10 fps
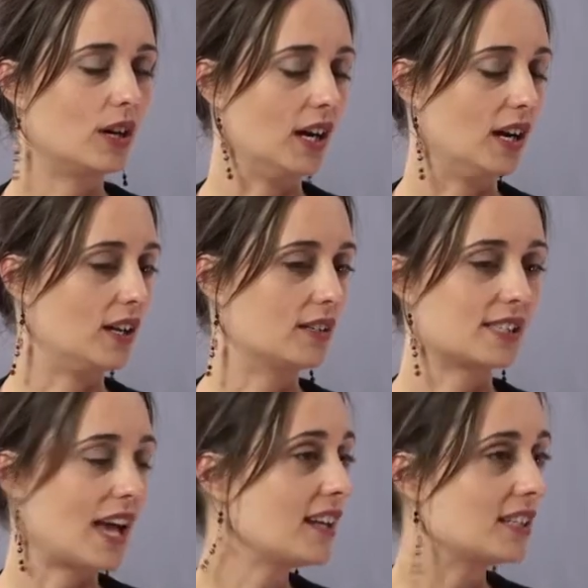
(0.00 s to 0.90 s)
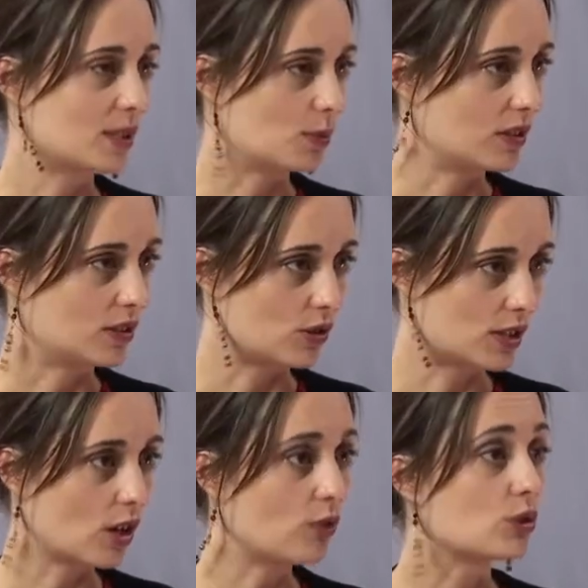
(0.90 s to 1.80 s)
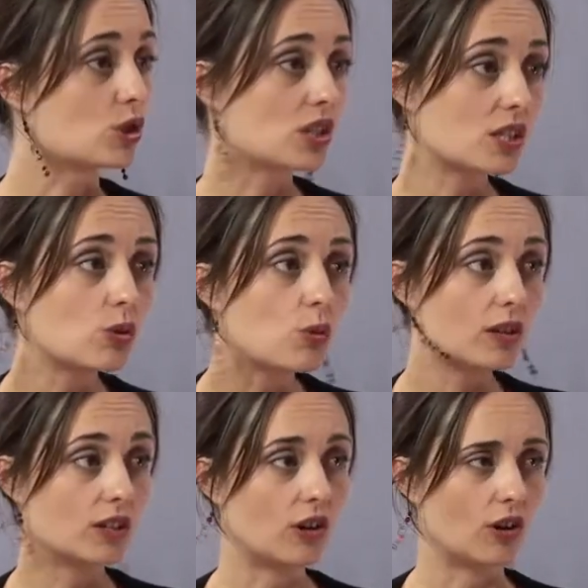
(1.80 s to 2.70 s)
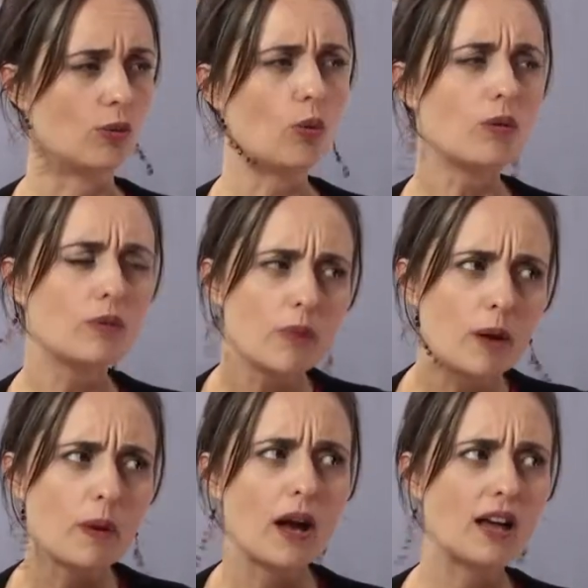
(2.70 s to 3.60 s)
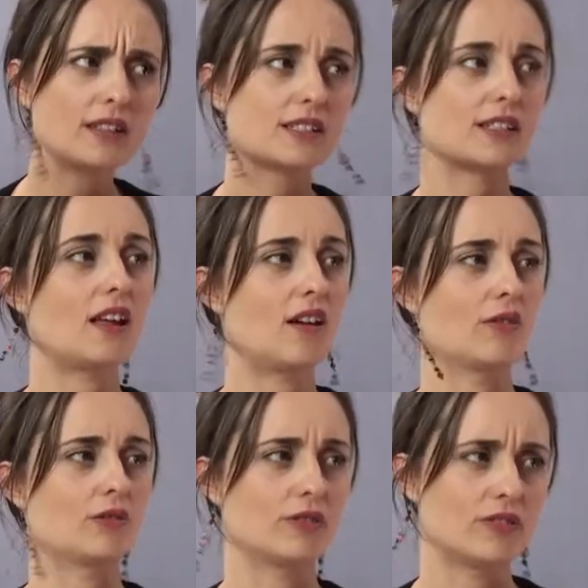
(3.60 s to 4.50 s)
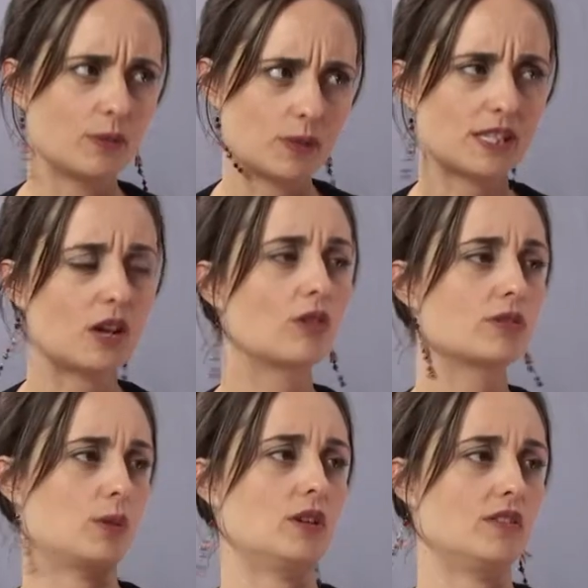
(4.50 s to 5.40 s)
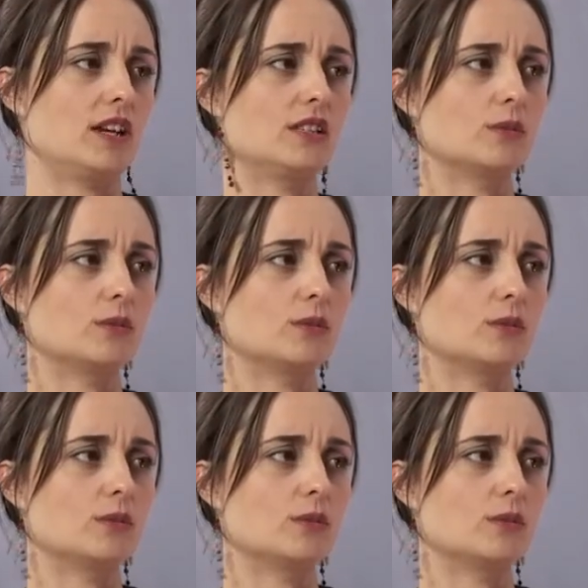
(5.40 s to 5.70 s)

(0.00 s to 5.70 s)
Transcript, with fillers: uh, sadness within yourself, you still want to know, what would my partner's love of themselves motivate